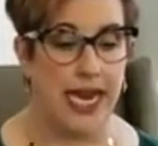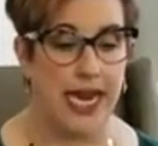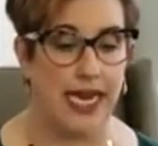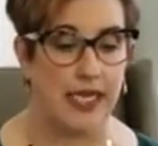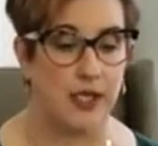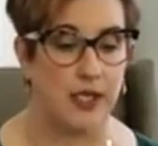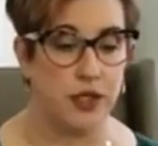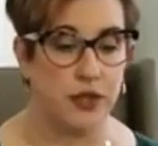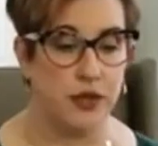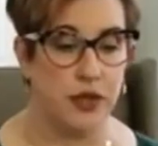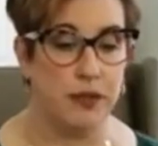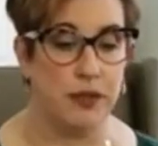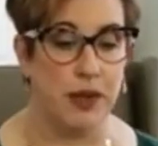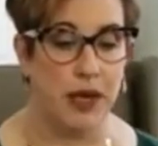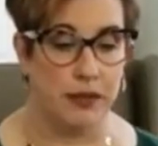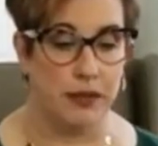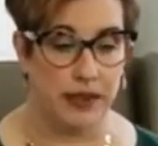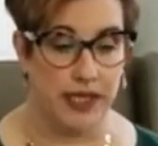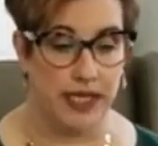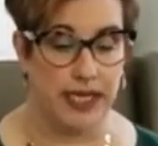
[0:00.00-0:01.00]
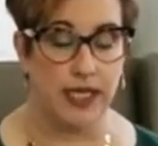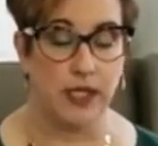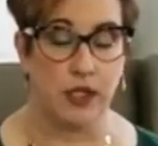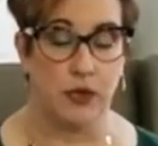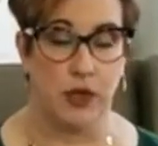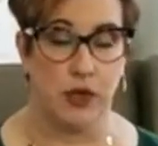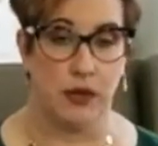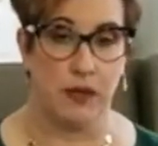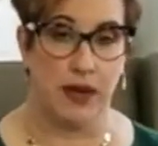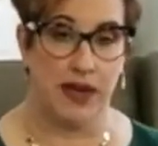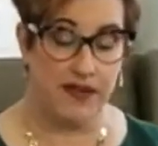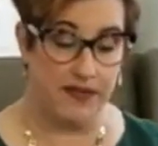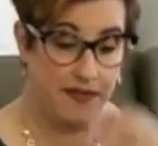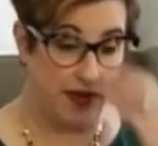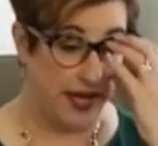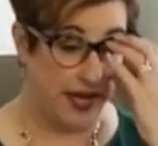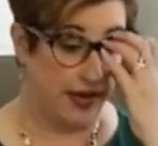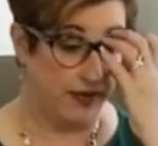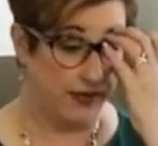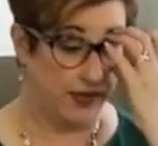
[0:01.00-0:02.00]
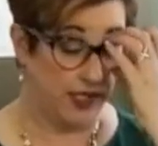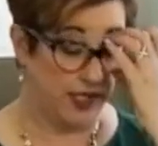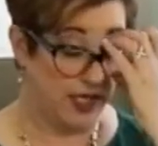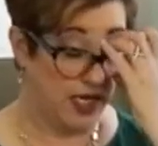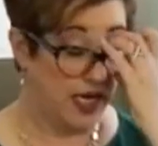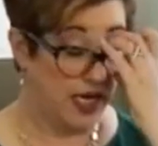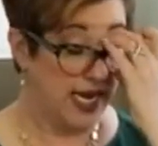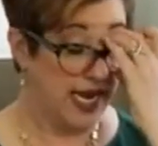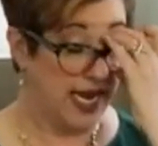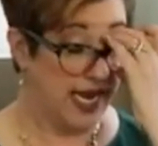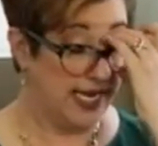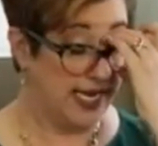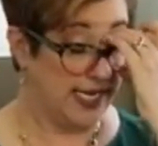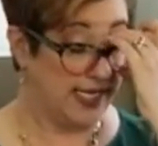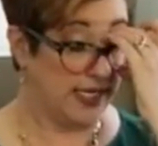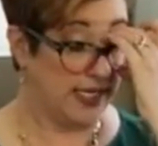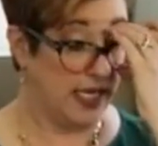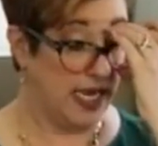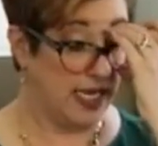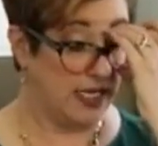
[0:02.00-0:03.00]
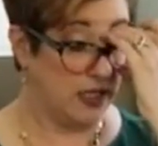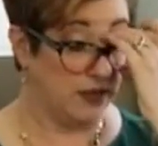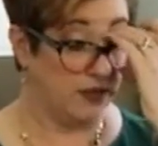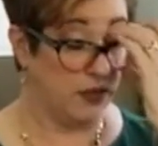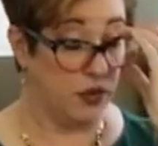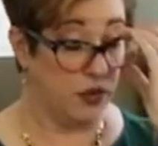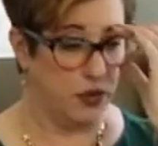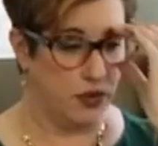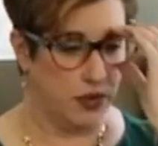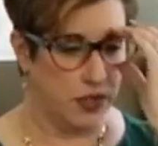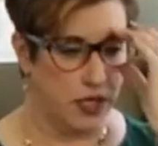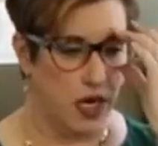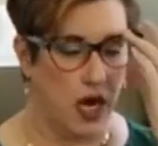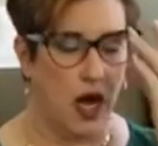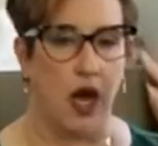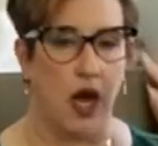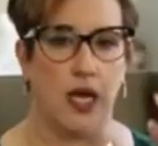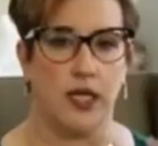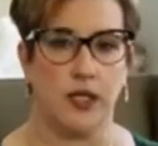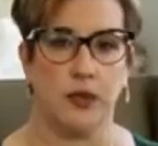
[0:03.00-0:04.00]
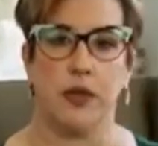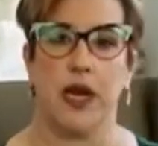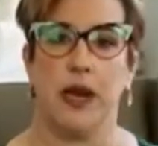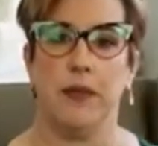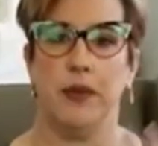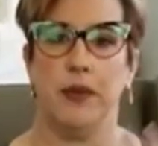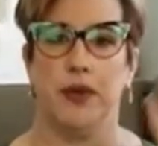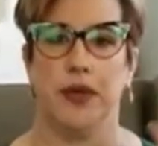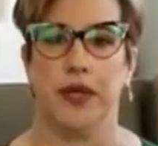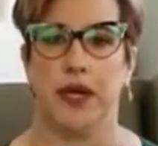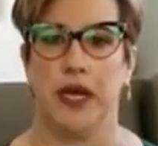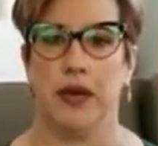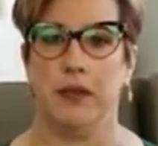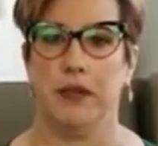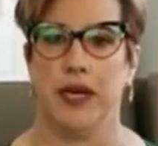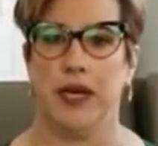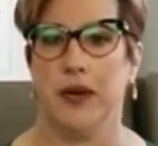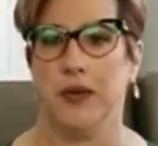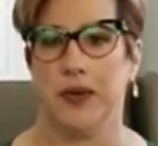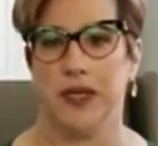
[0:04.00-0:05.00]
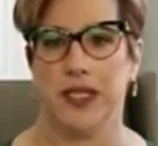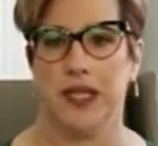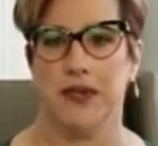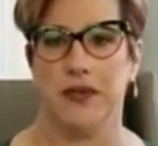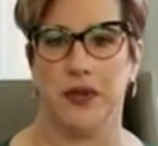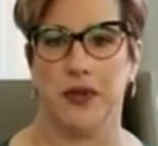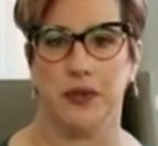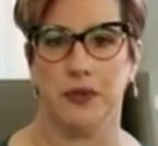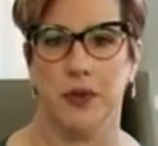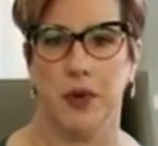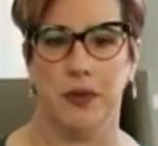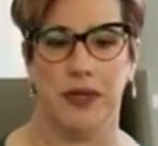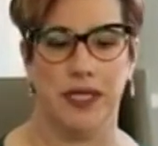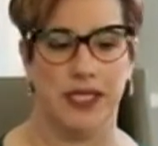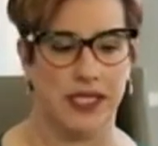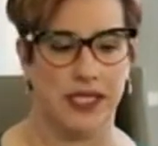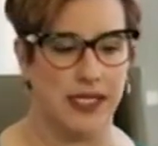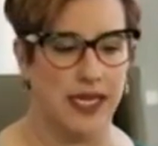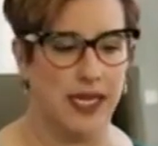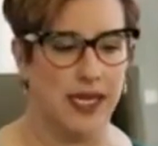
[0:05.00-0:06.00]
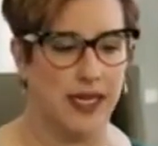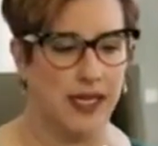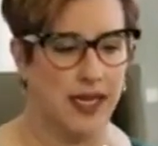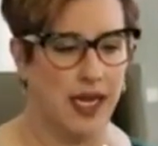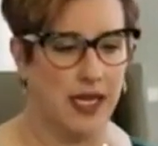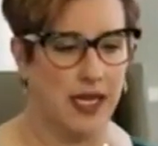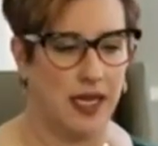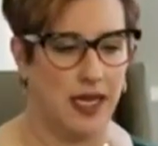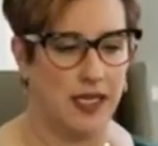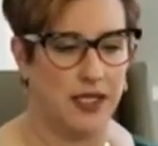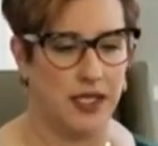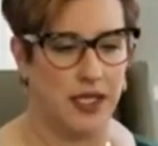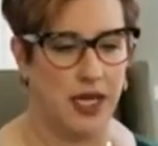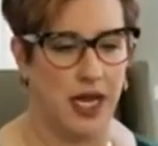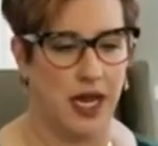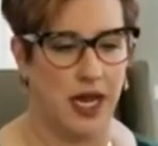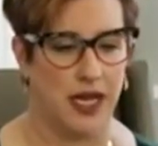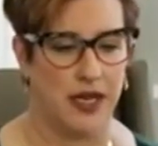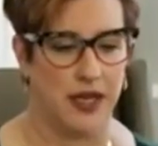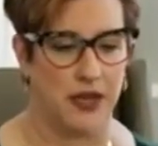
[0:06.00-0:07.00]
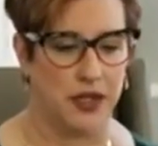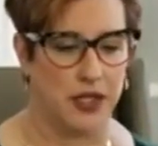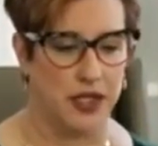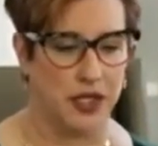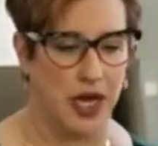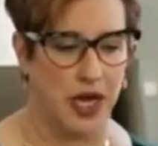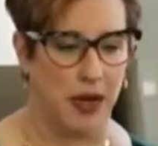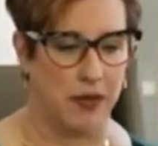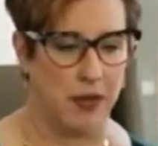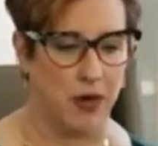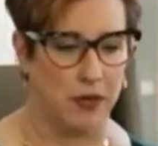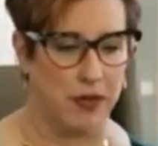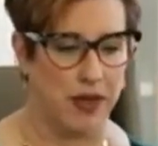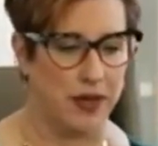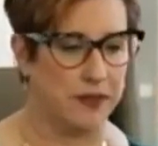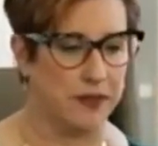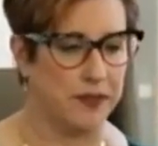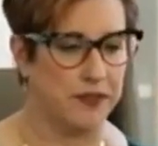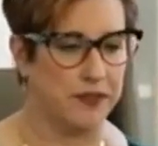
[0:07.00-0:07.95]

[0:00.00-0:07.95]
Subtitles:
Answer the Public. It's one of my faves. It gets lots of oohs and ahs when I pull it up. I always love those moments. Another ta-da moment.